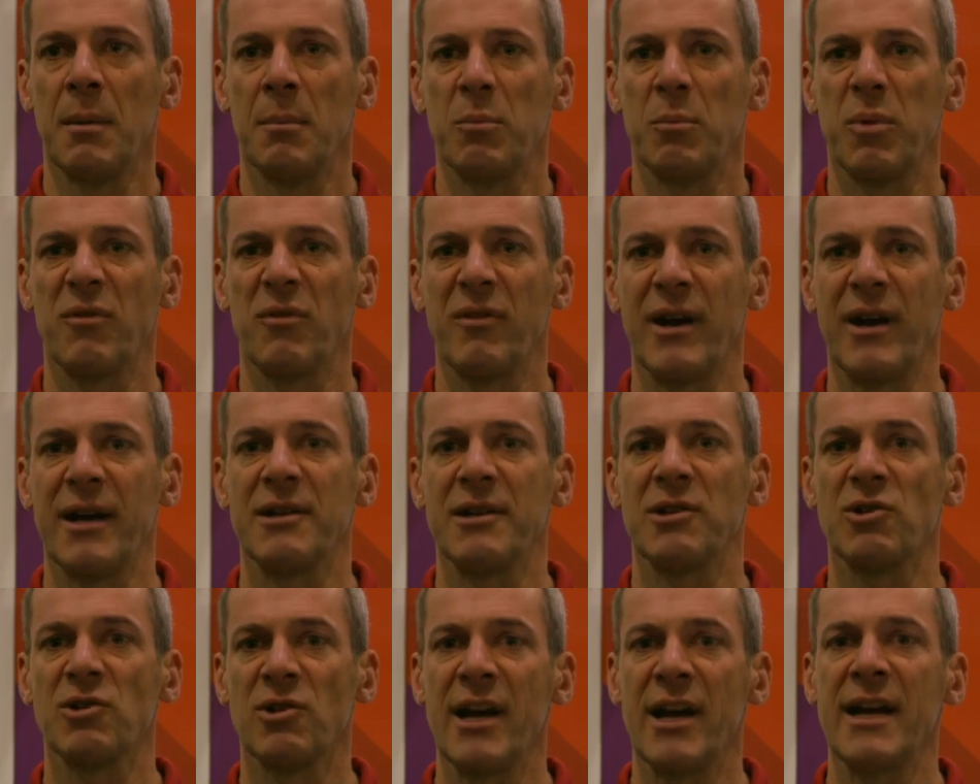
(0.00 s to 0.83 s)
provide
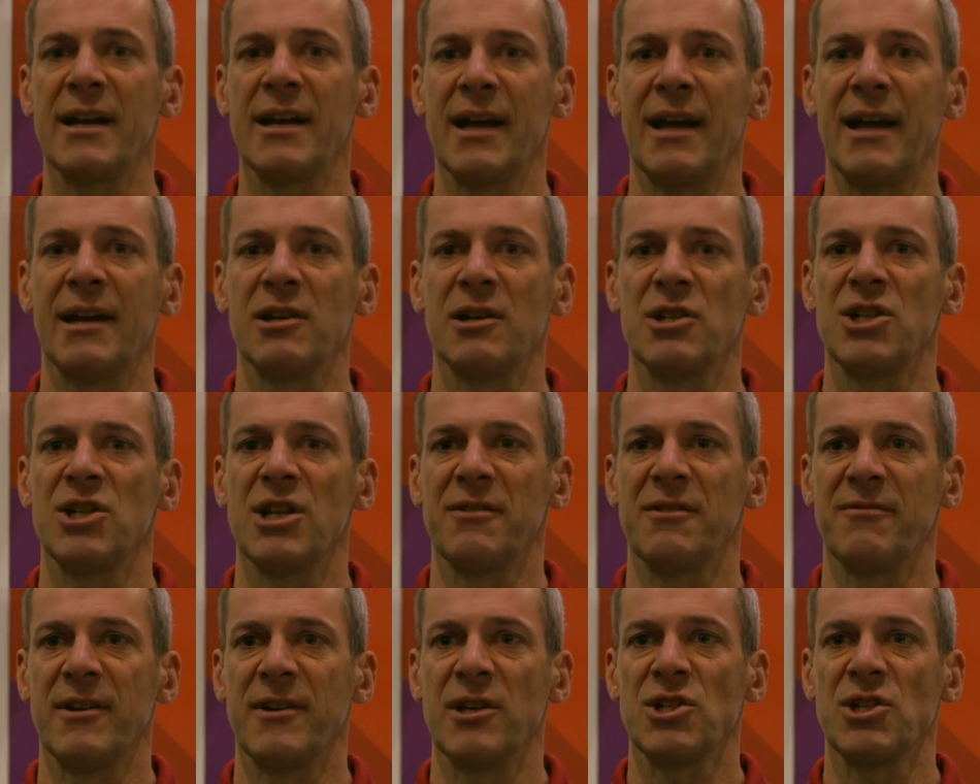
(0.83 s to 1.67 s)
great
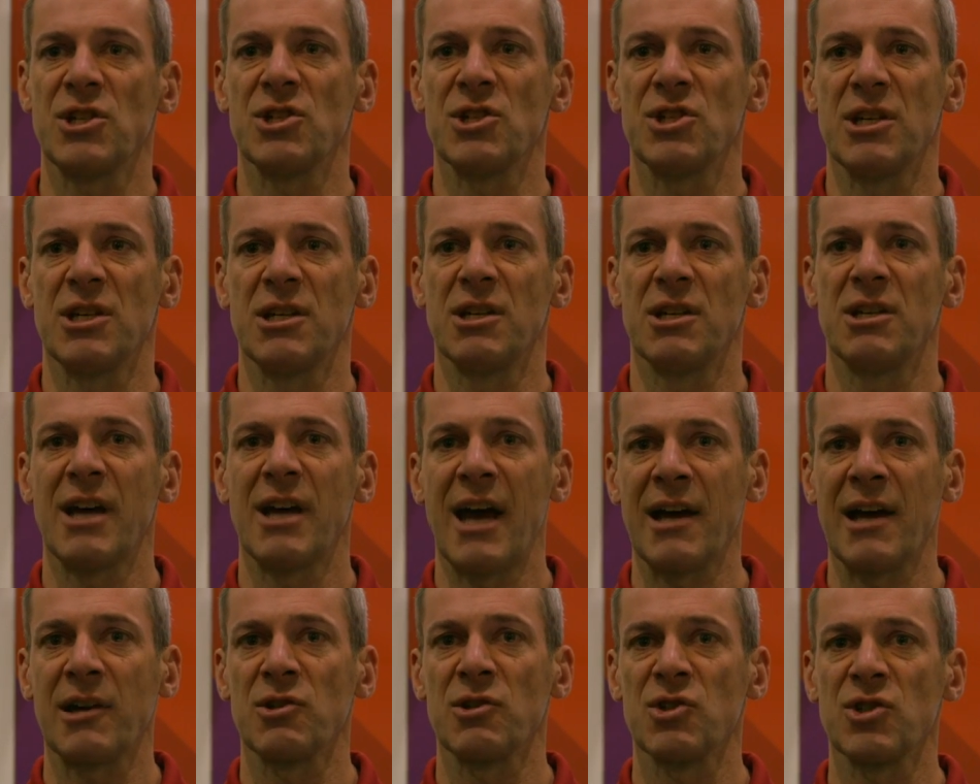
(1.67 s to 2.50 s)
energy efficiency to
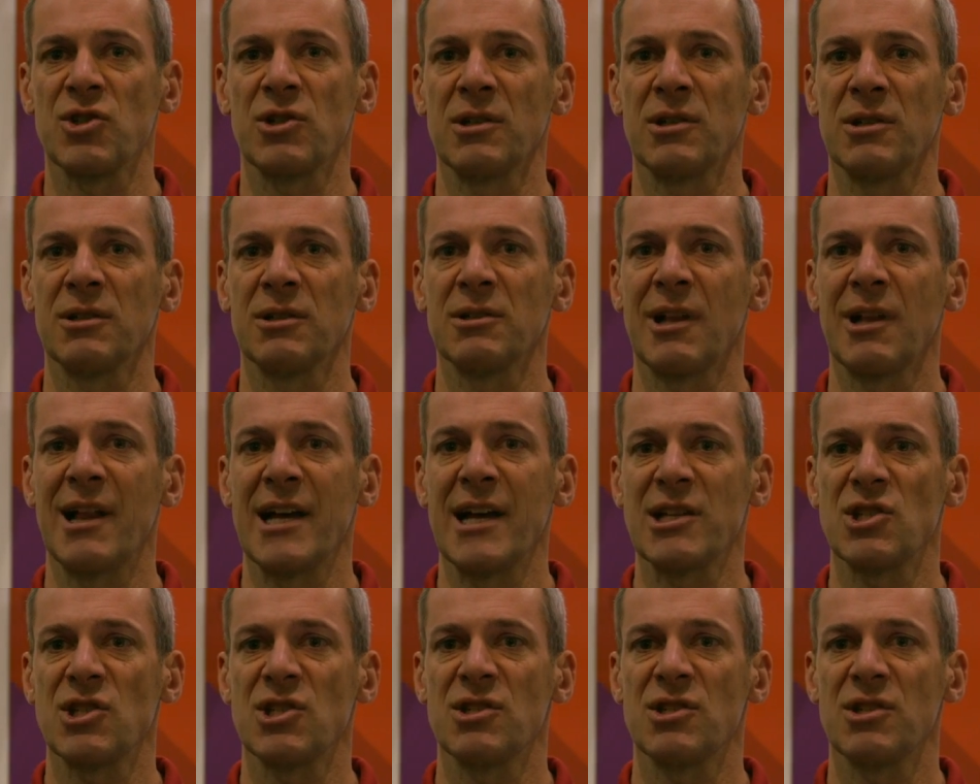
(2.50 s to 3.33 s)
tackle certain
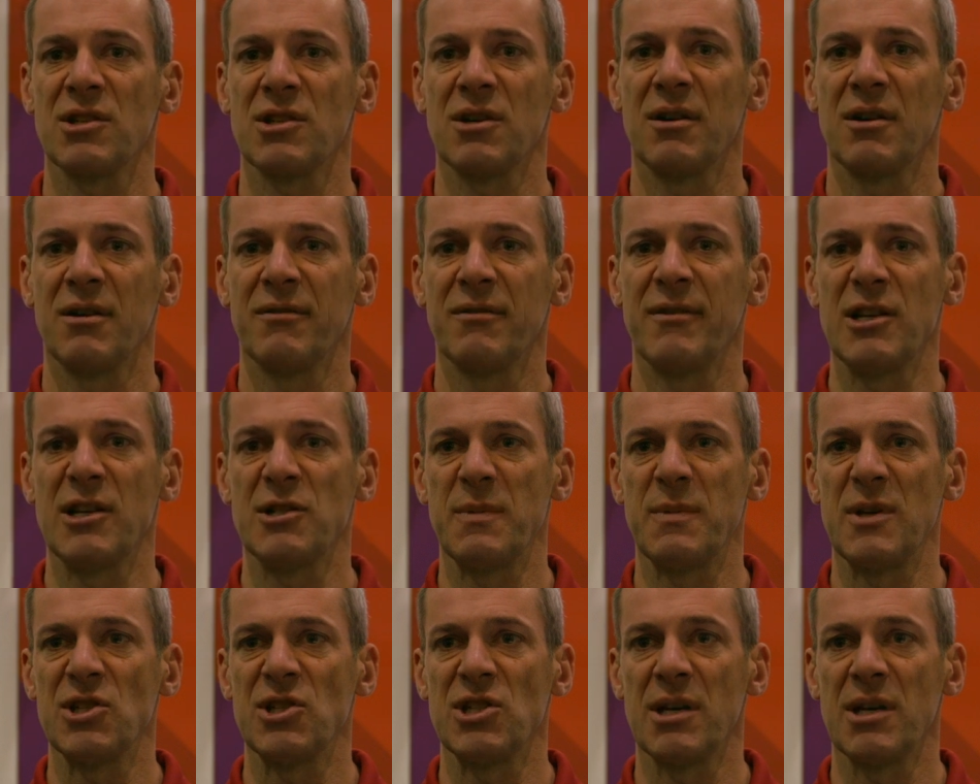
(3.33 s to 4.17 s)
classes of
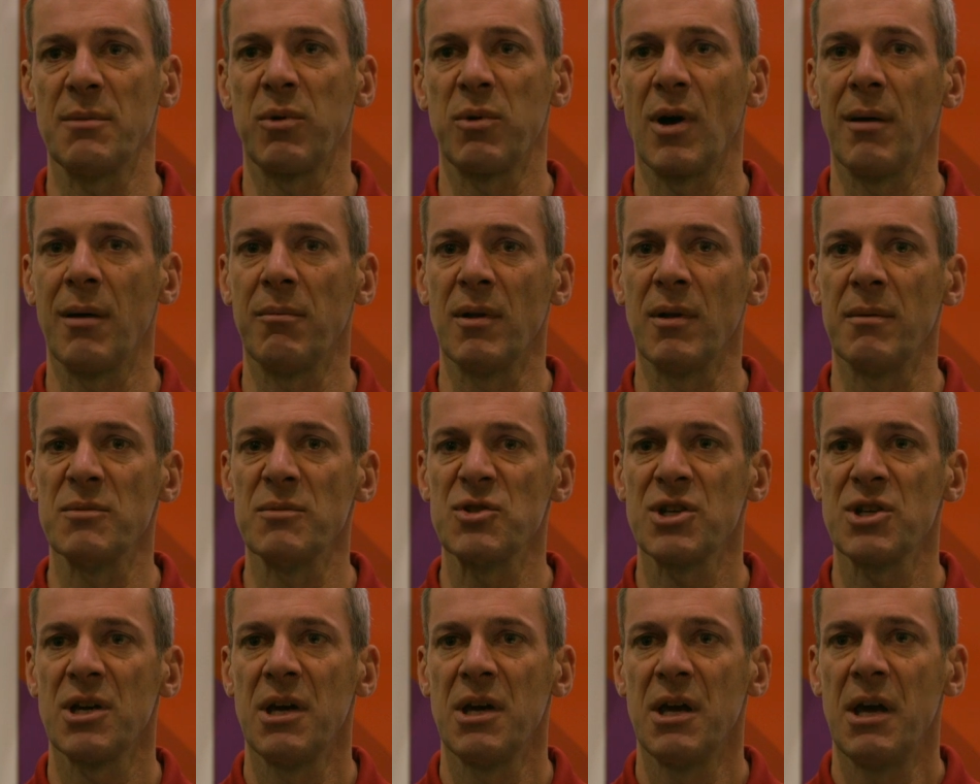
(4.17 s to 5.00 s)
HPC
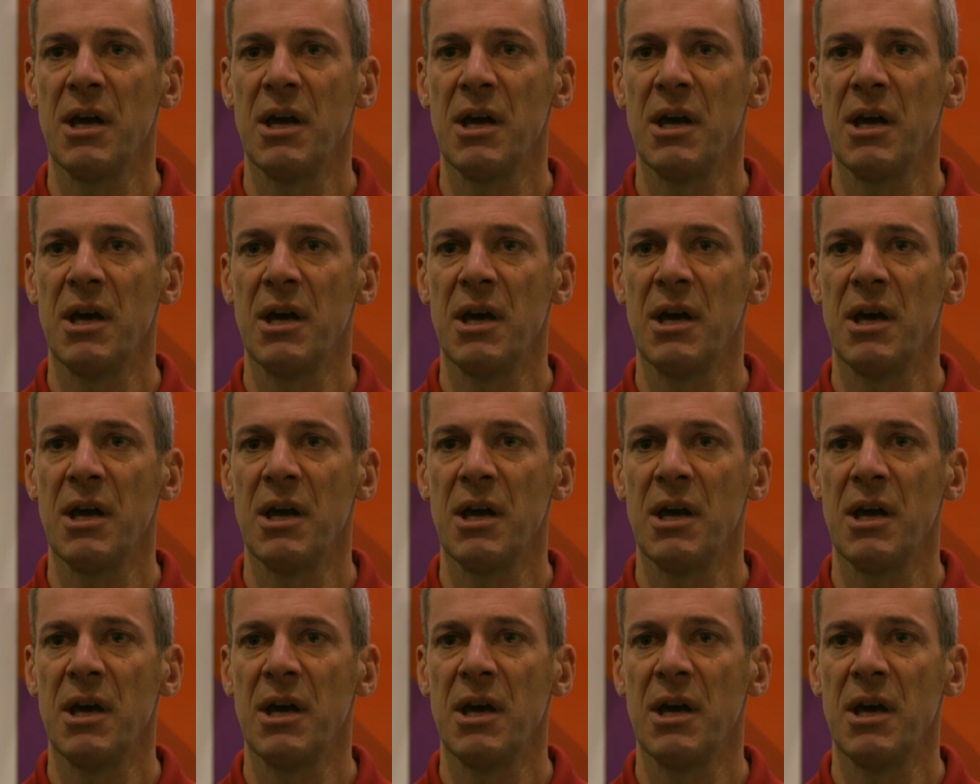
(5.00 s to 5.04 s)
problems.